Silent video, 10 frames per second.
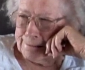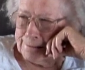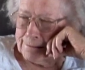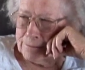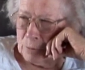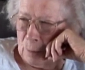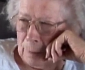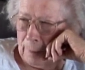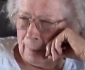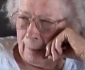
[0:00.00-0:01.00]
You were
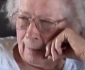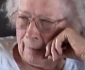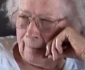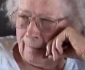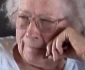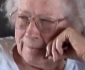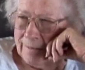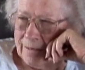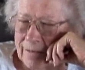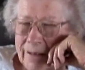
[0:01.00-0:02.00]
12?
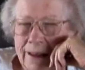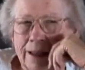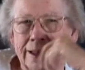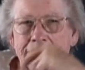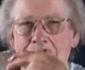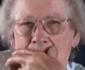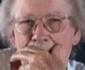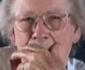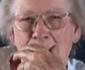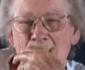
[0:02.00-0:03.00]
Uh-huh. Okay.
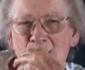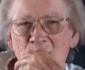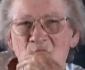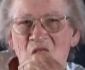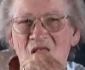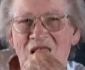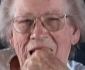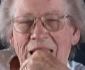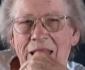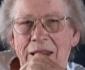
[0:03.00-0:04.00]
So where did your
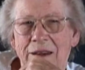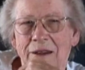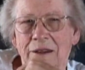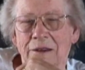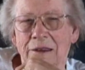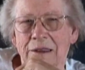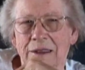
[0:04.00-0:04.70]
kids go to school?